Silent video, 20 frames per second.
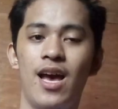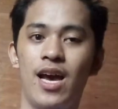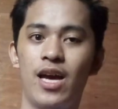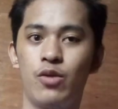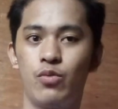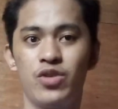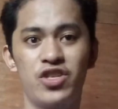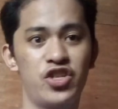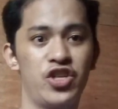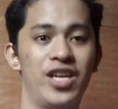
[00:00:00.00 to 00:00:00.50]

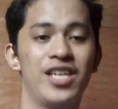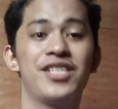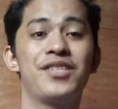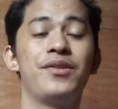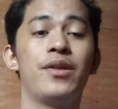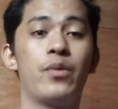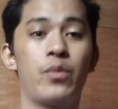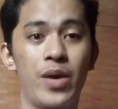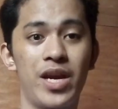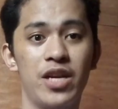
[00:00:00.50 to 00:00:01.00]
which is
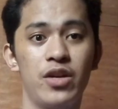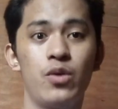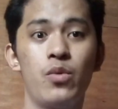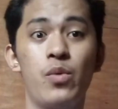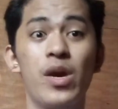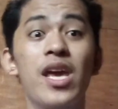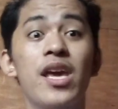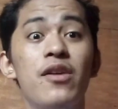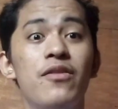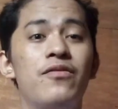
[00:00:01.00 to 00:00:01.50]
the radio
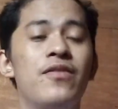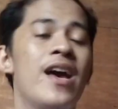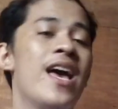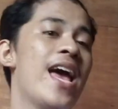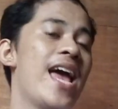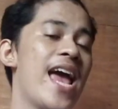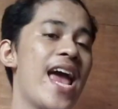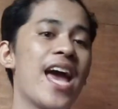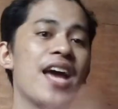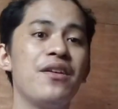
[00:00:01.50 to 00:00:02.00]
wave,
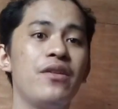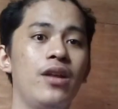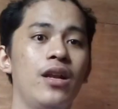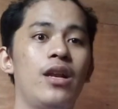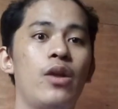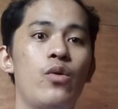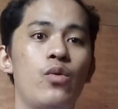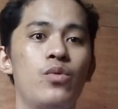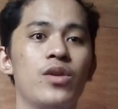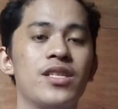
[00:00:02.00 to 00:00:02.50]
and the
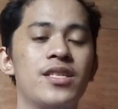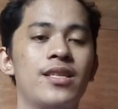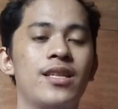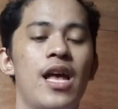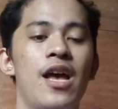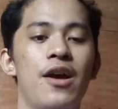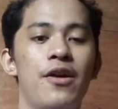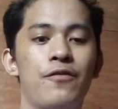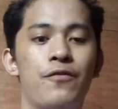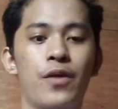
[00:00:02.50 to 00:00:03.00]
lowest
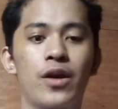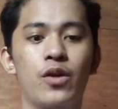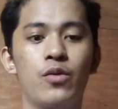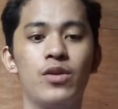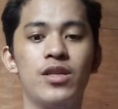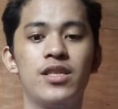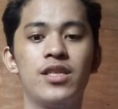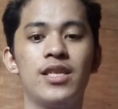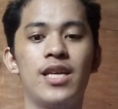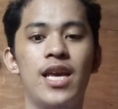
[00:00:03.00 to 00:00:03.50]

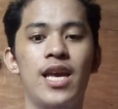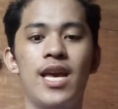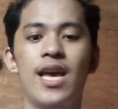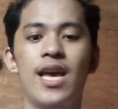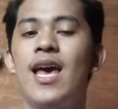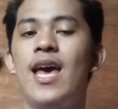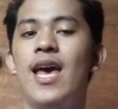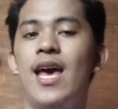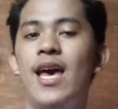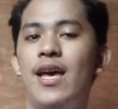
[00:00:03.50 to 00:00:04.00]
frequency
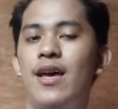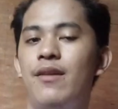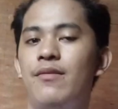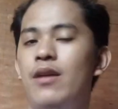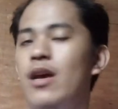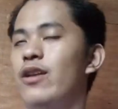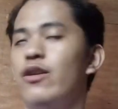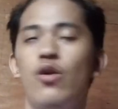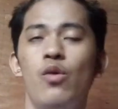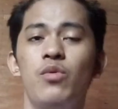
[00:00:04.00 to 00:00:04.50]

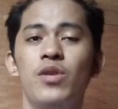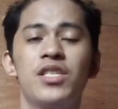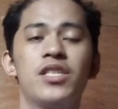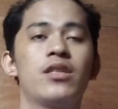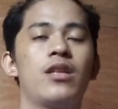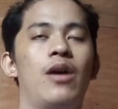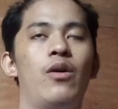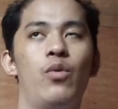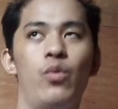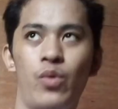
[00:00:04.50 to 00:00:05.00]
and lowest
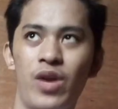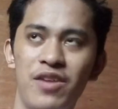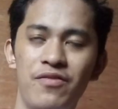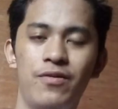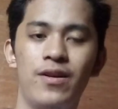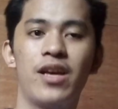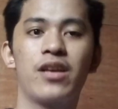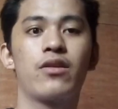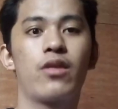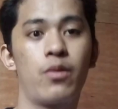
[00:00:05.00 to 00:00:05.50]

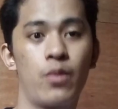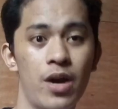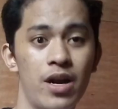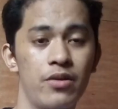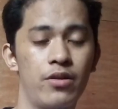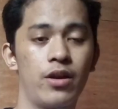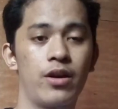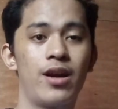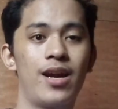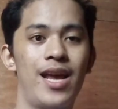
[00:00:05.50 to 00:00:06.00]
wavelength
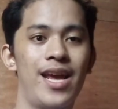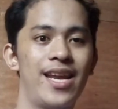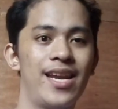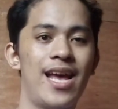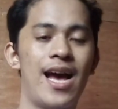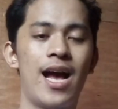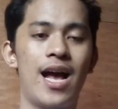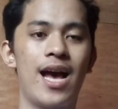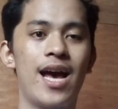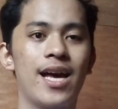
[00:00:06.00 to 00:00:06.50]
rather,
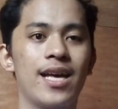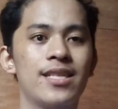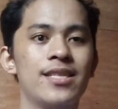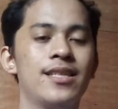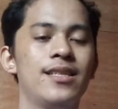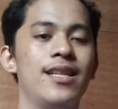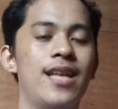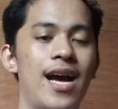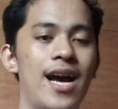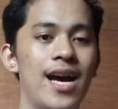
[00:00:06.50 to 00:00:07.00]
and
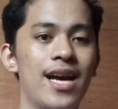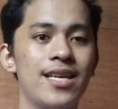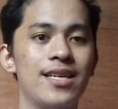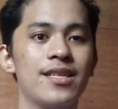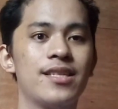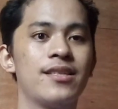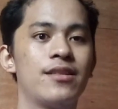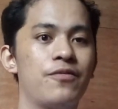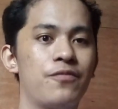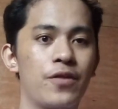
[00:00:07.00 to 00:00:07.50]
has the
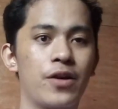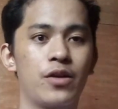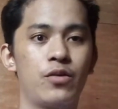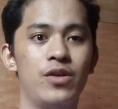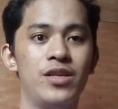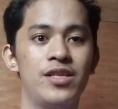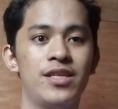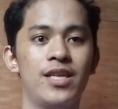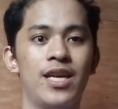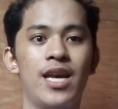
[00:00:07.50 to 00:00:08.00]
highest
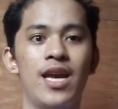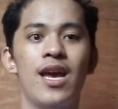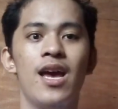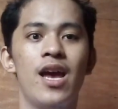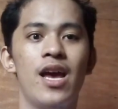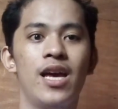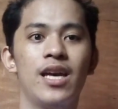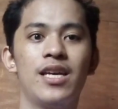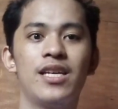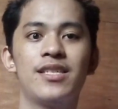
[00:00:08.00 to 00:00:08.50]
frequency
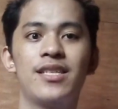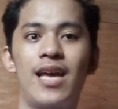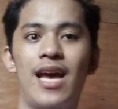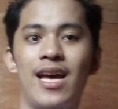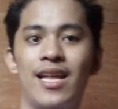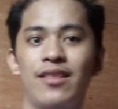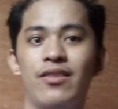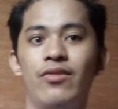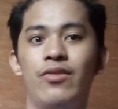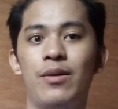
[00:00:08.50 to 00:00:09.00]
is
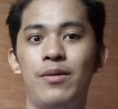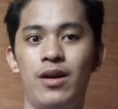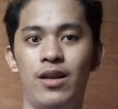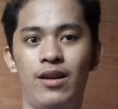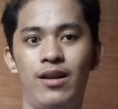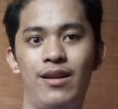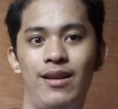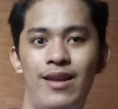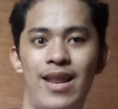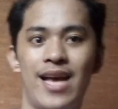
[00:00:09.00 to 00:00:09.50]
at the
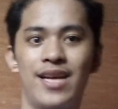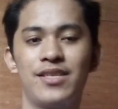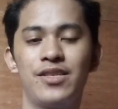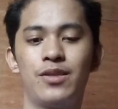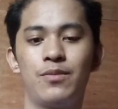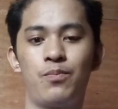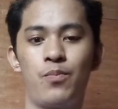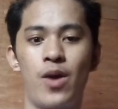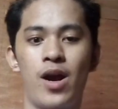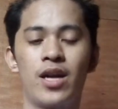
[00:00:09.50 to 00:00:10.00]
last
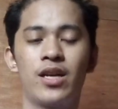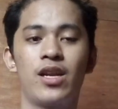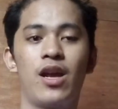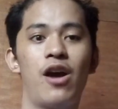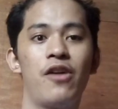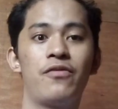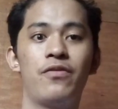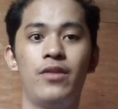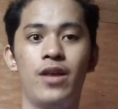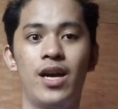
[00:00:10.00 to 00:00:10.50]
part
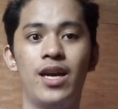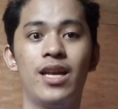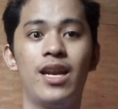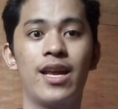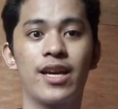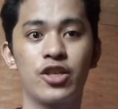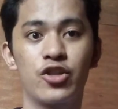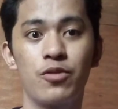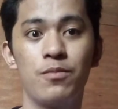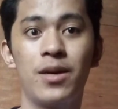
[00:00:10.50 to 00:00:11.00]
of the
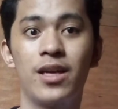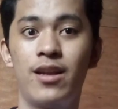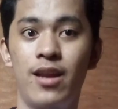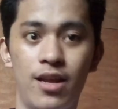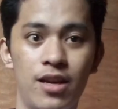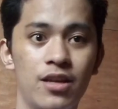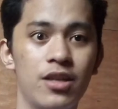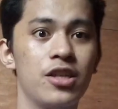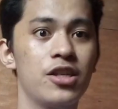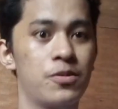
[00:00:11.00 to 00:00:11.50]

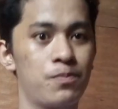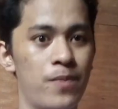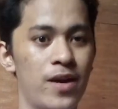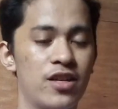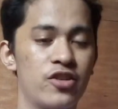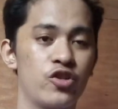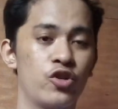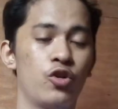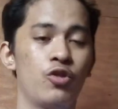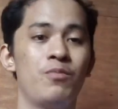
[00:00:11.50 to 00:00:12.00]
electromagnetic
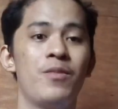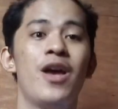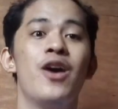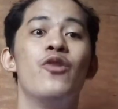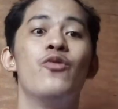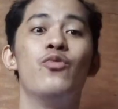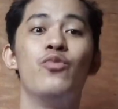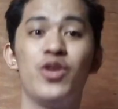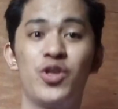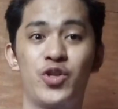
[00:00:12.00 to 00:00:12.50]

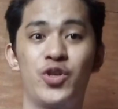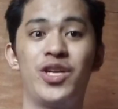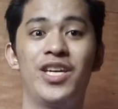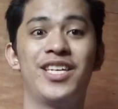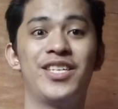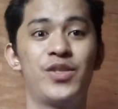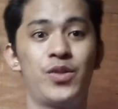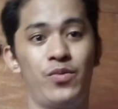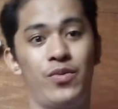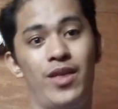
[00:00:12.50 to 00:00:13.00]
spectrum, which
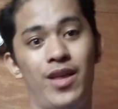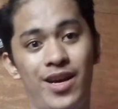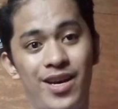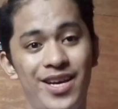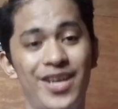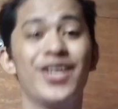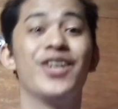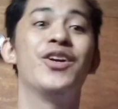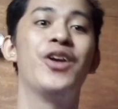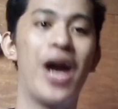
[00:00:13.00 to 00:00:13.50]
is the
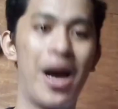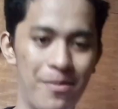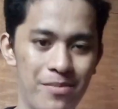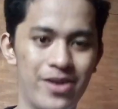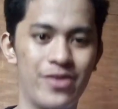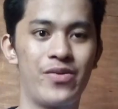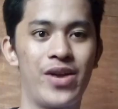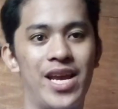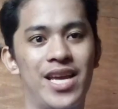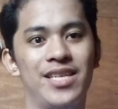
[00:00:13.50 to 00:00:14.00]
gamma
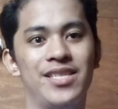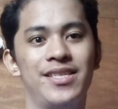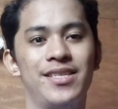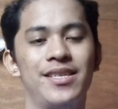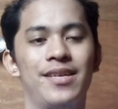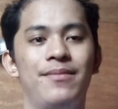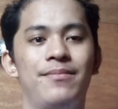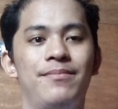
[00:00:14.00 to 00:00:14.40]
rays.